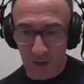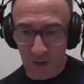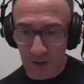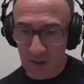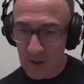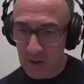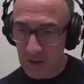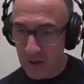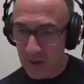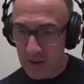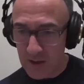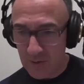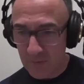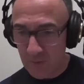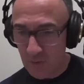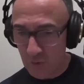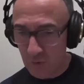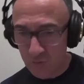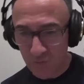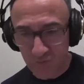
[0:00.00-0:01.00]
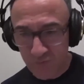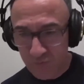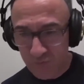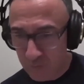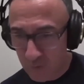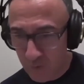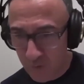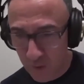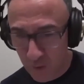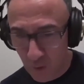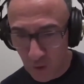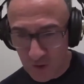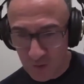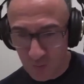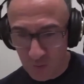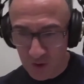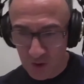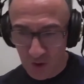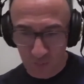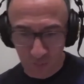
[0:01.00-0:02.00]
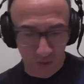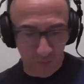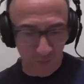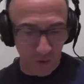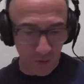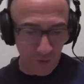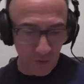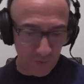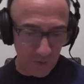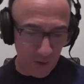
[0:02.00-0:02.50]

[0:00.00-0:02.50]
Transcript: Any thoughts? We should move on that.